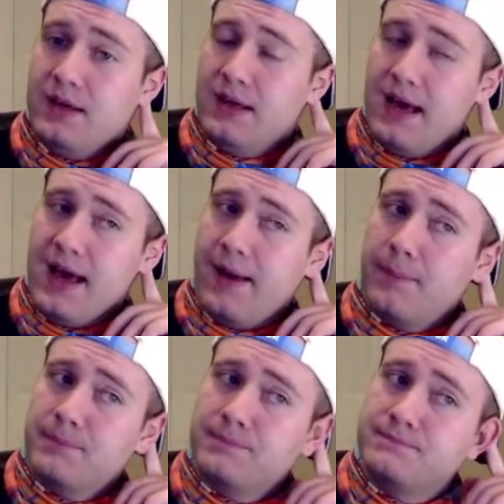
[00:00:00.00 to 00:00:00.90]

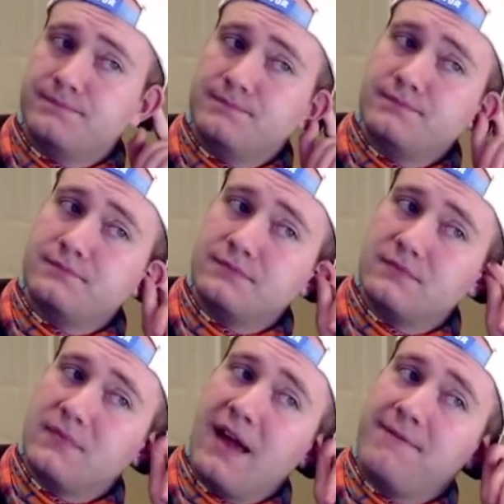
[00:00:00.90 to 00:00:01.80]

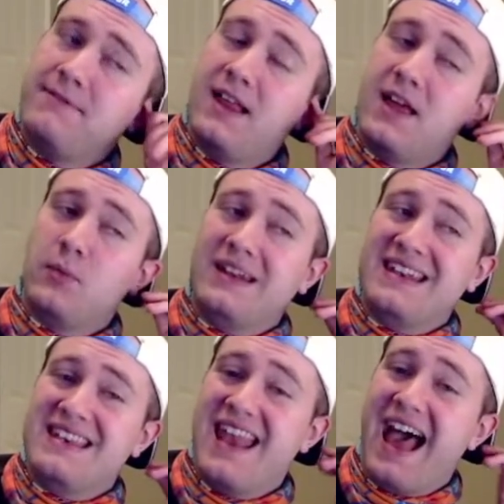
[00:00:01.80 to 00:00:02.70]
I feel like we did
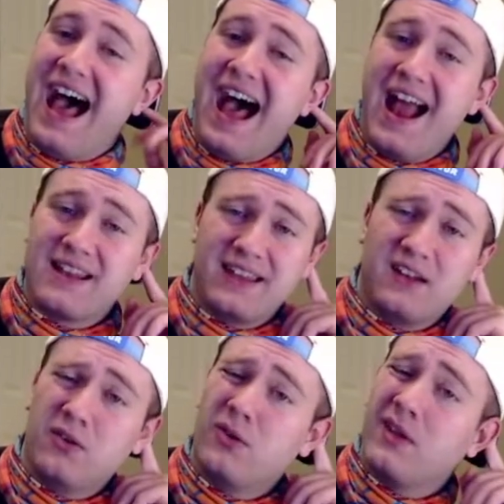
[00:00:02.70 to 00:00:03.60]
not get a
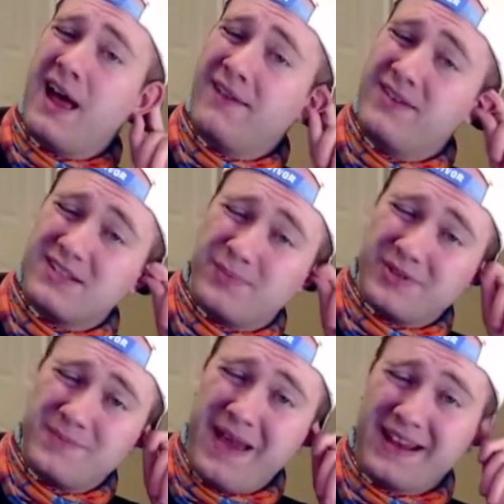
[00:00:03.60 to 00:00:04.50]
whole lot of his
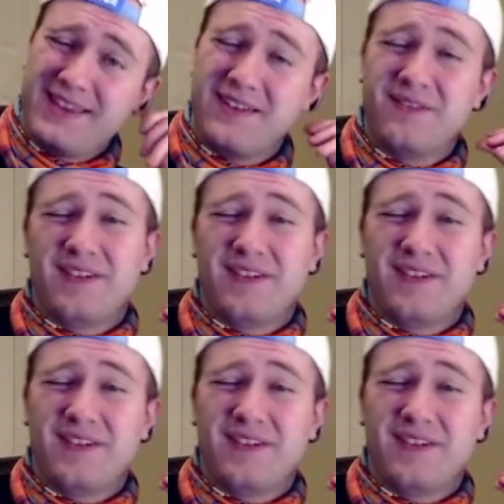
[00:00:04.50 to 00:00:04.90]
perspective.